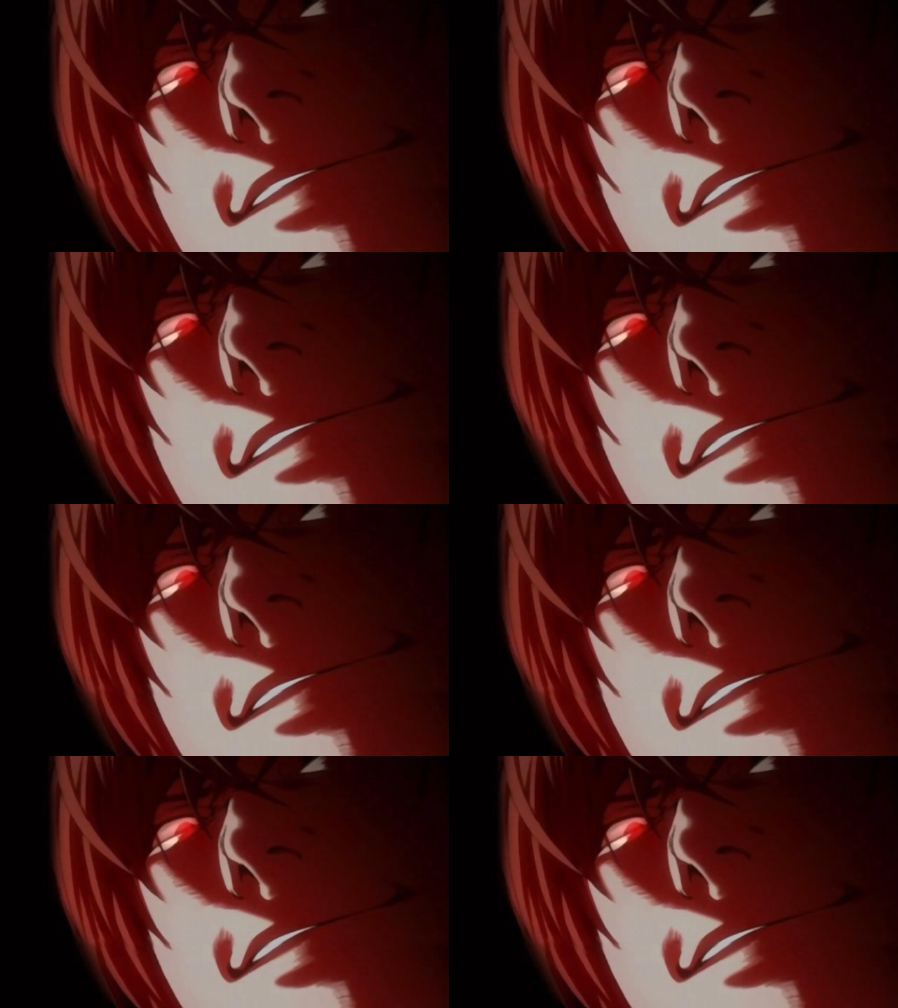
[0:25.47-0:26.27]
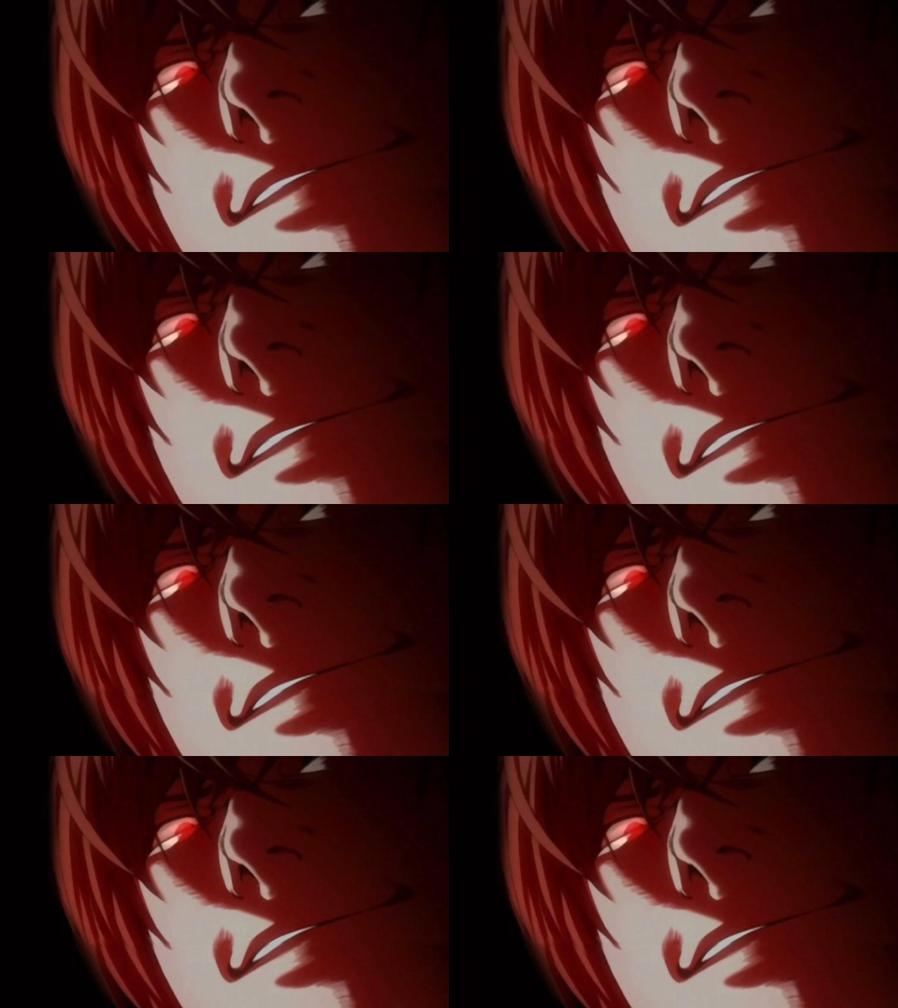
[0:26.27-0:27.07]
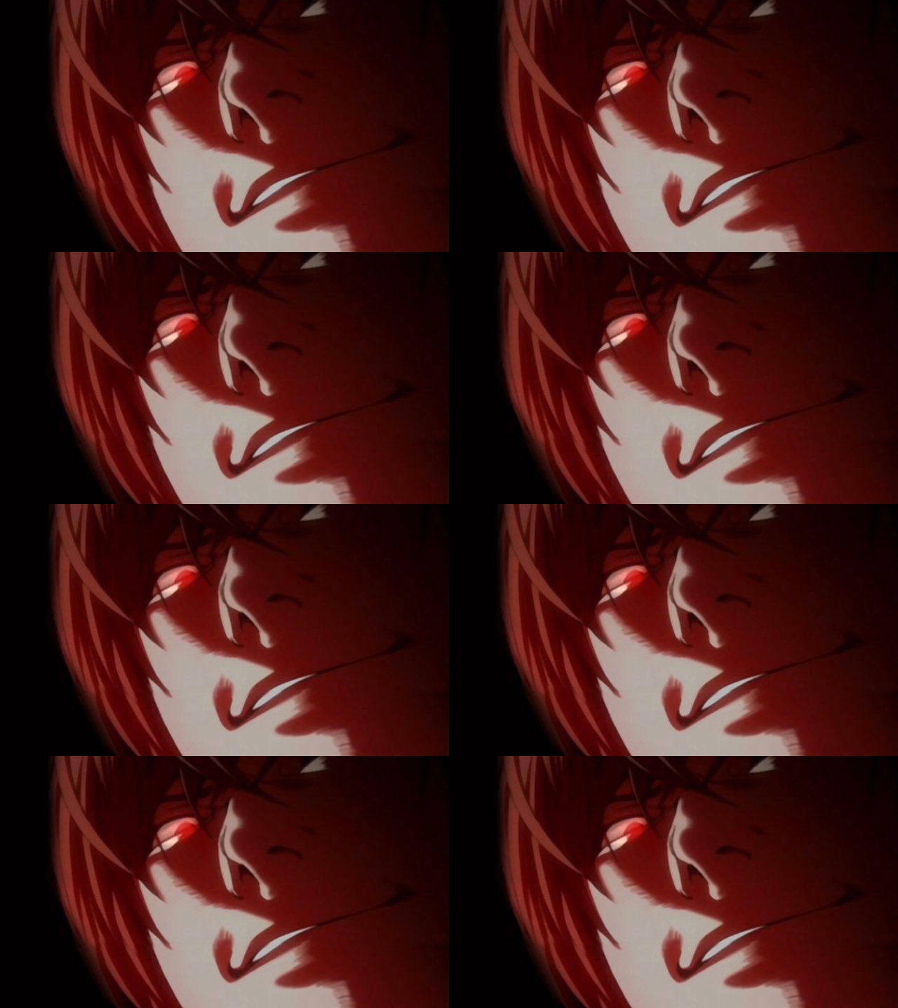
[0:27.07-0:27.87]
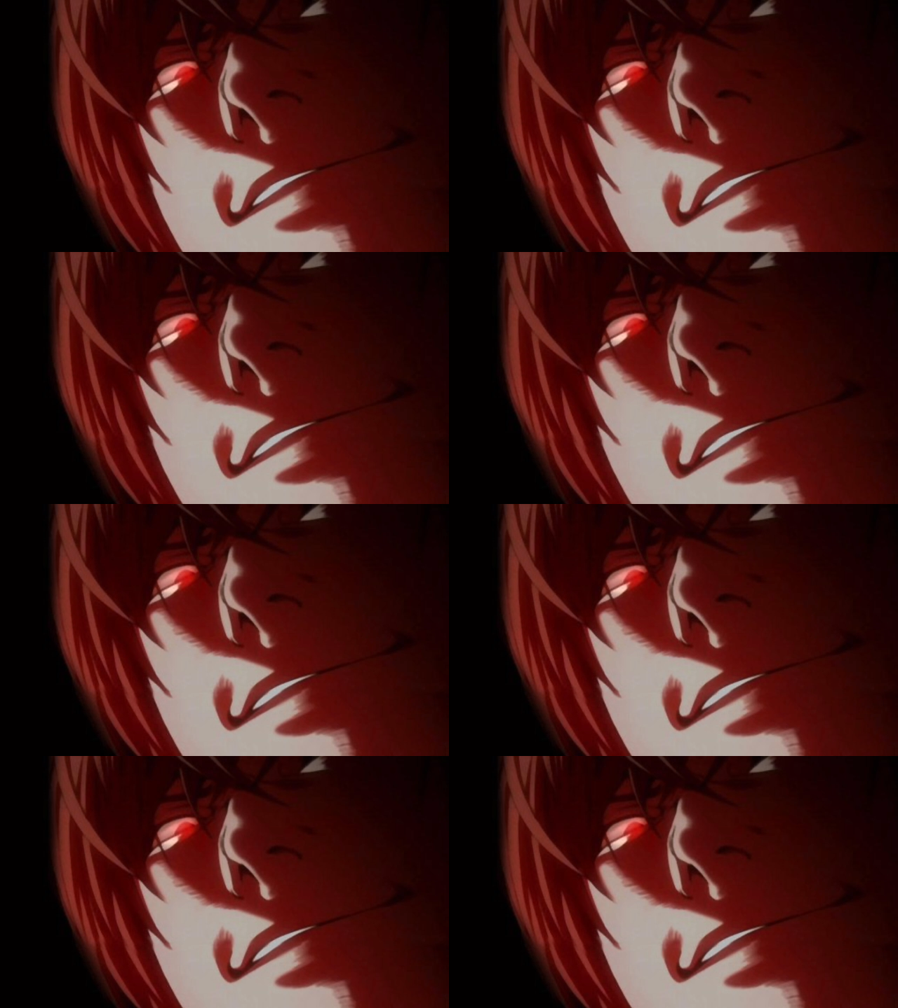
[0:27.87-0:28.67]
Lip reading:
[unreadable: no face in view]